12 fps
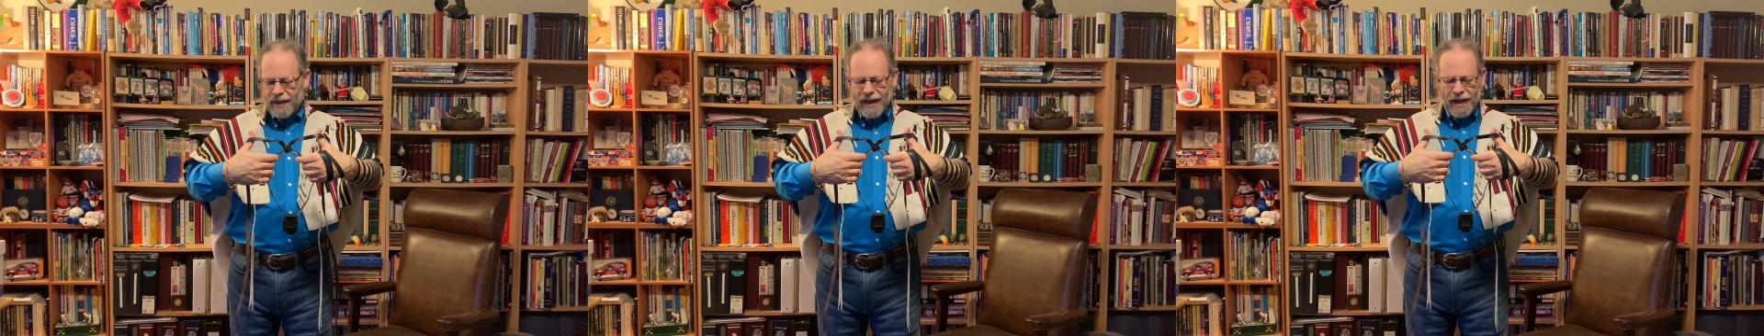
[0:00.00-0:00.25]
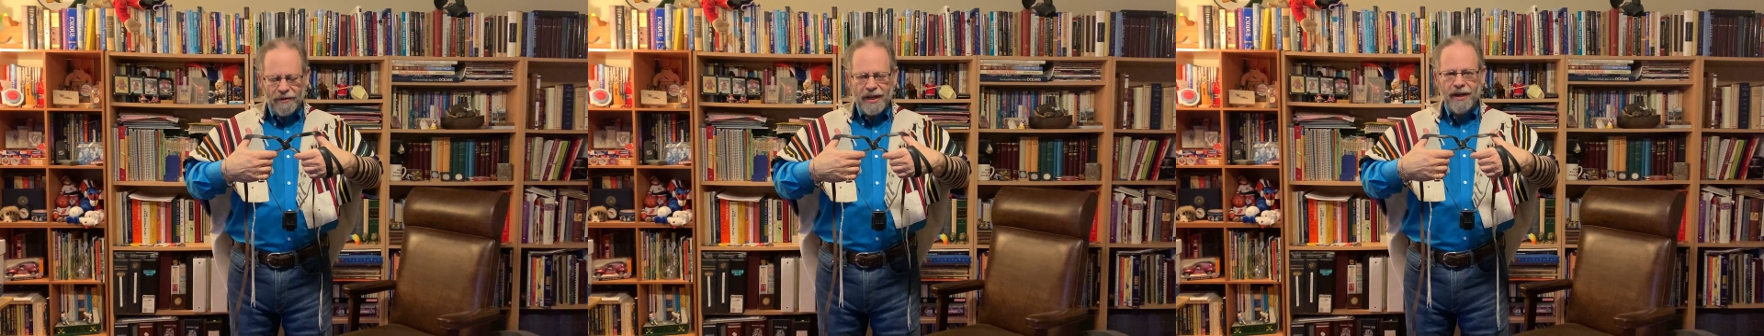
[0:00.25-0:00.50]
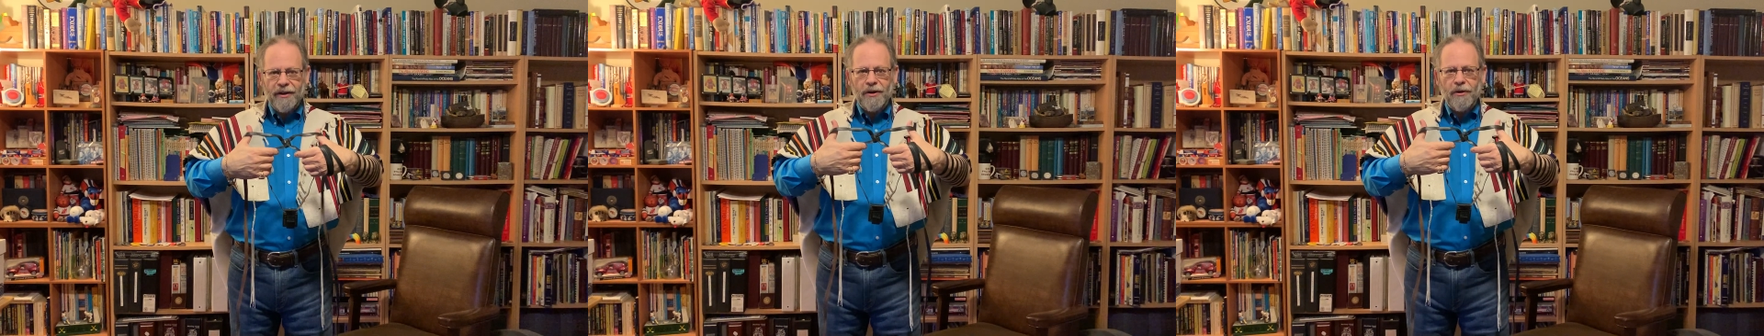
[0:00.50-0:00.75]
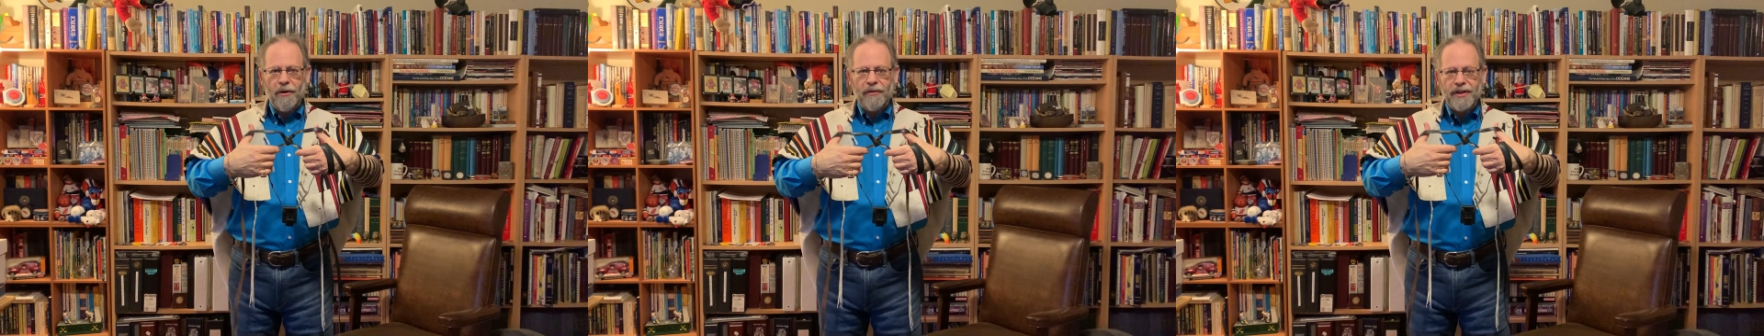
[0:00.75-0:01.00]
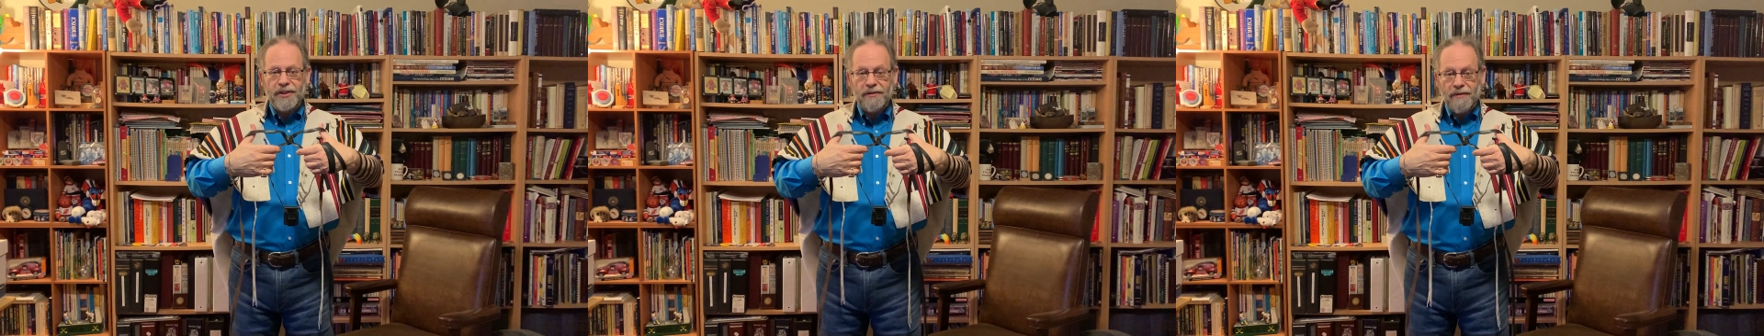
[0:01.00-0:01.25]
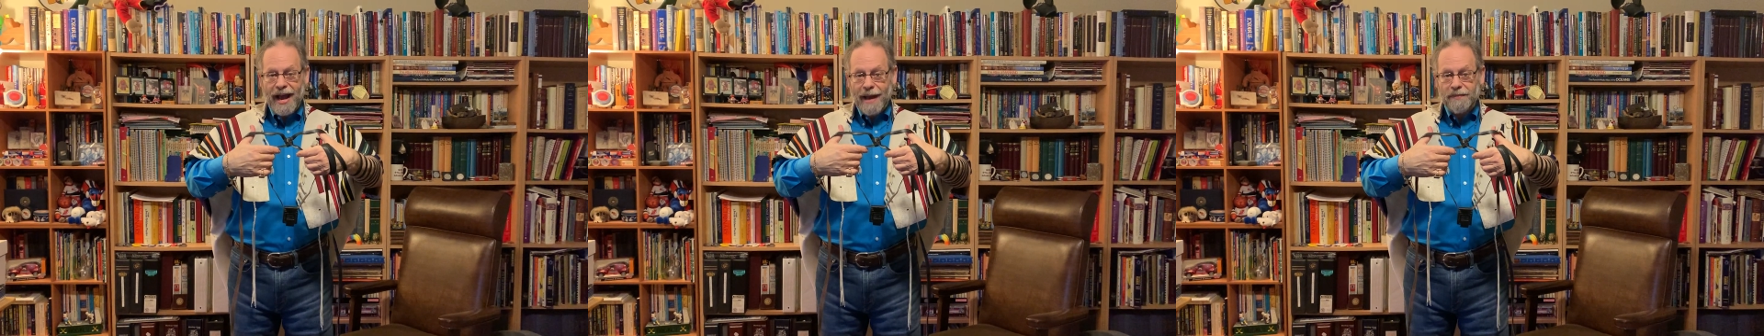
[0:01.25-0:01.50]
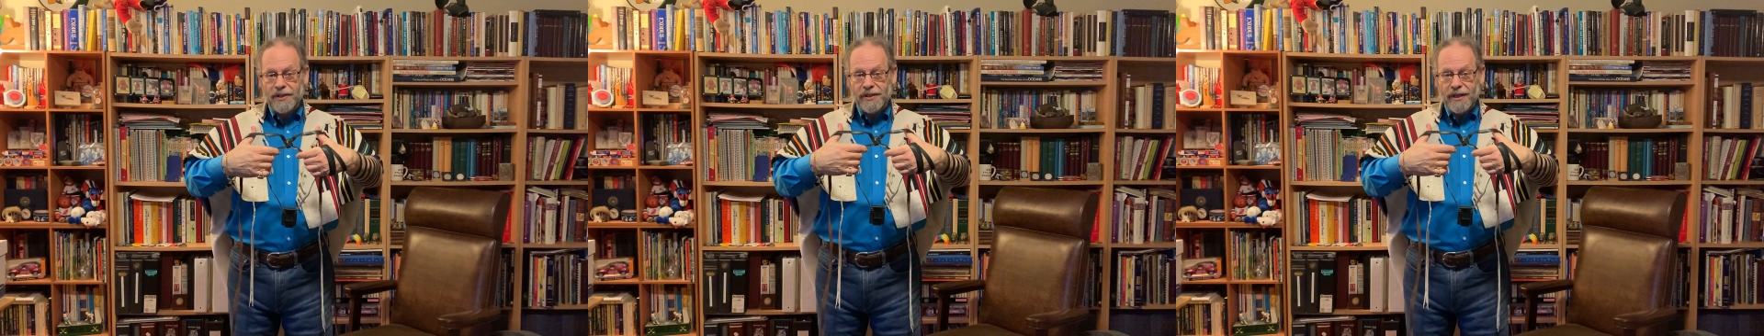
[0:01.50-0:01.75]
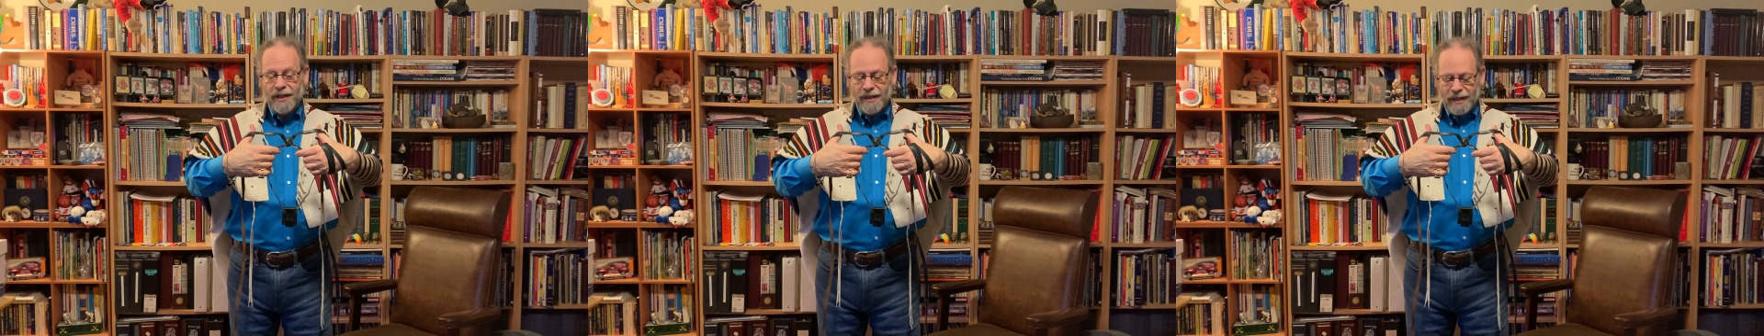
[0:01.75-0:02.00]
out here to hold the straps
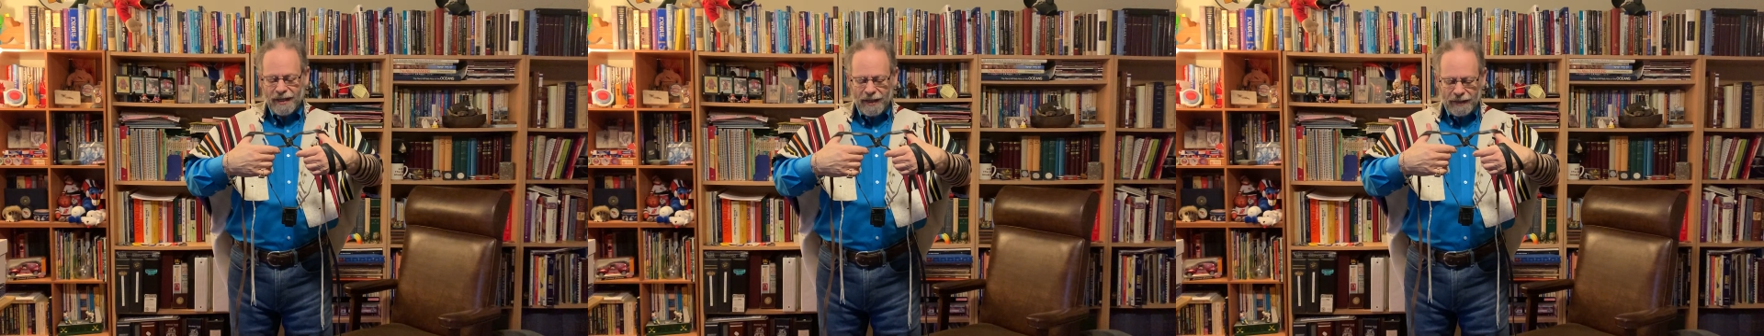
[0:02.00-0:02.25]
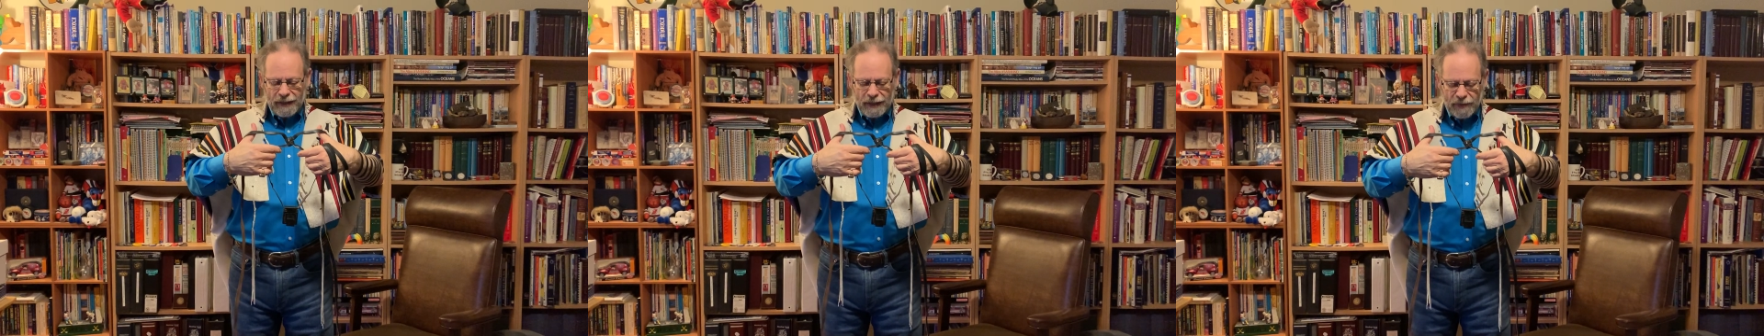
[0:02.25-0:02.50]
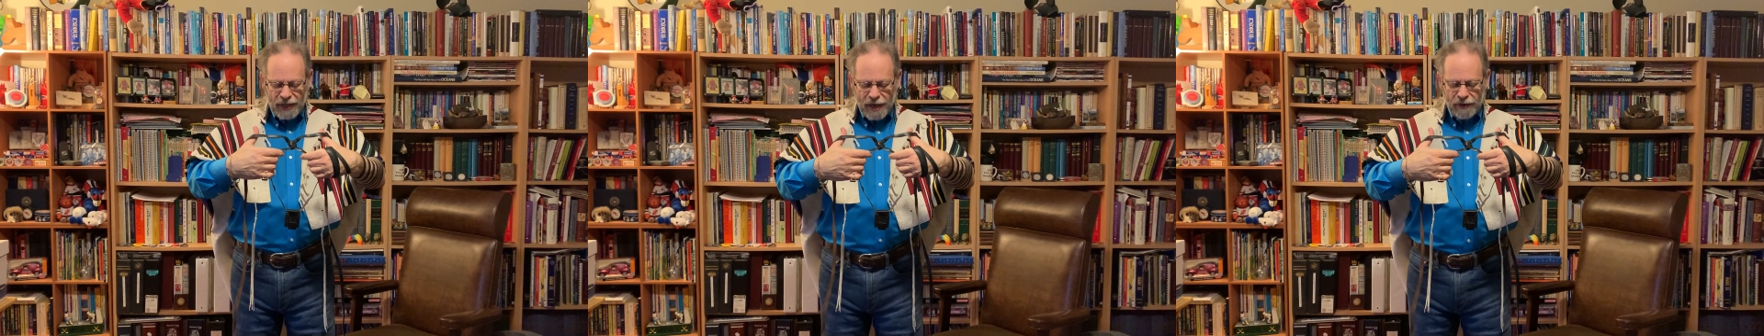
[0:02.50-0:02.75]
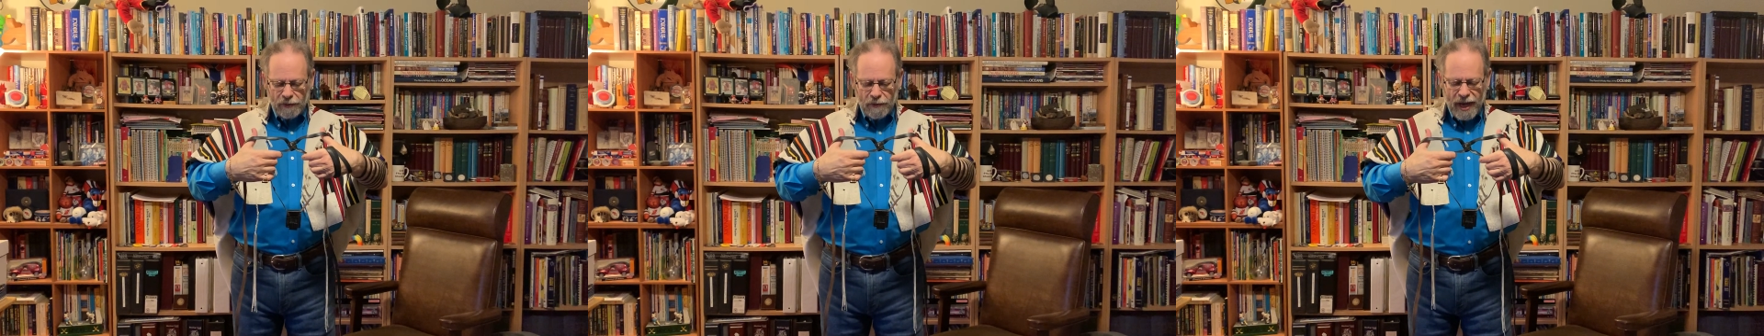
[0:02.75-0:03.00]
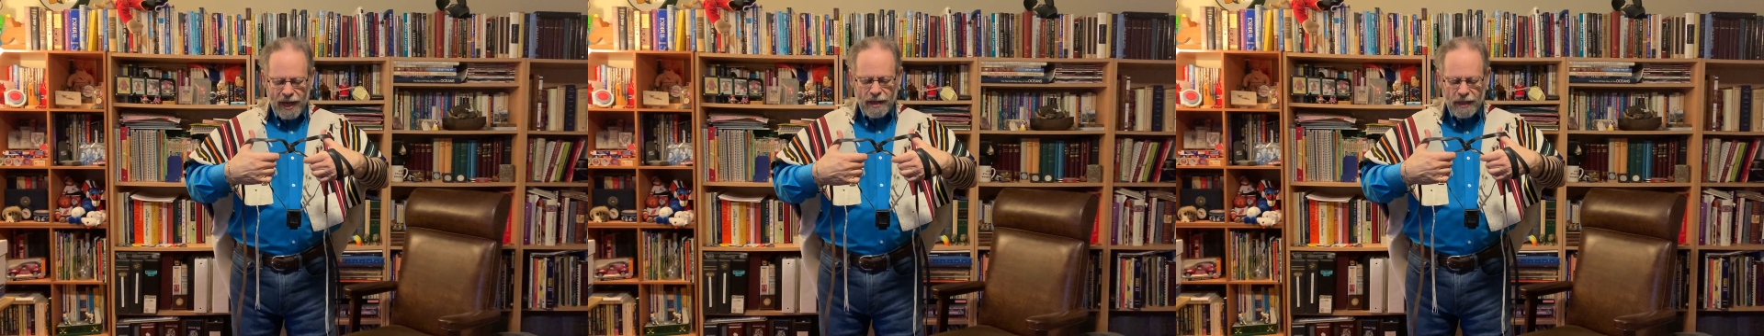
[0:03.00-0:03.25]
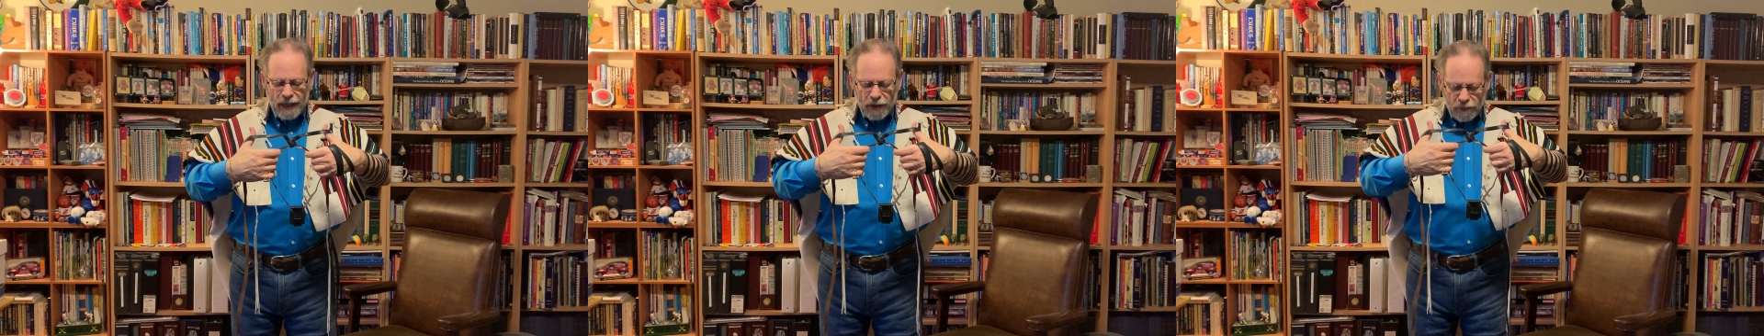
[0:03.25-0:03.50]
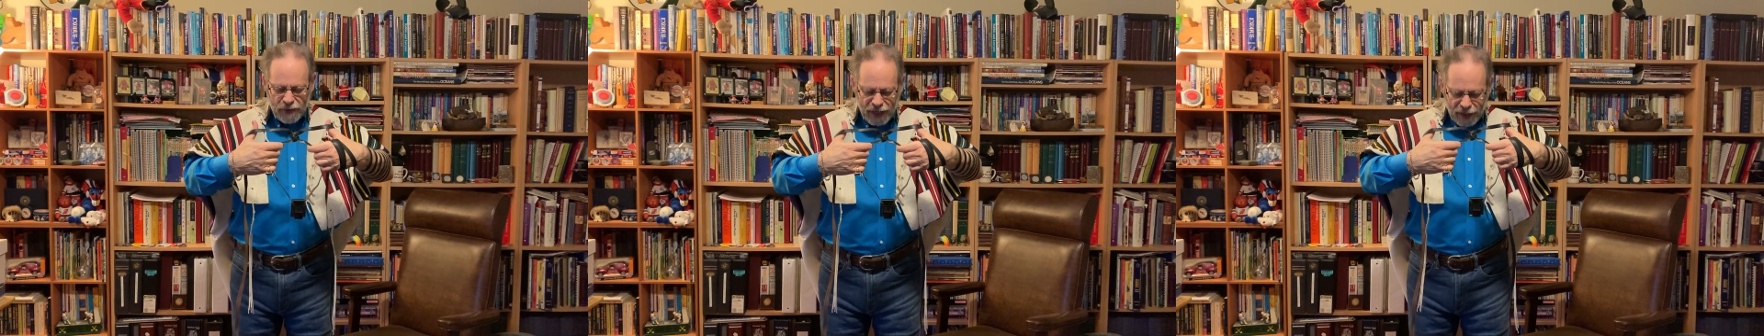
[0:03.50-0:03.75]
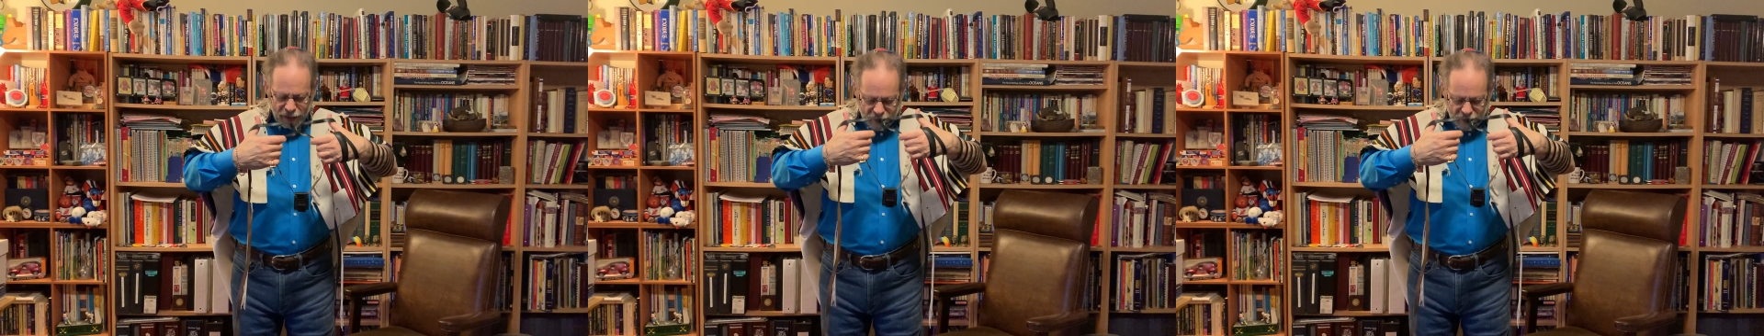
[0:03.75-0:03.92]
a little bit out of the way. We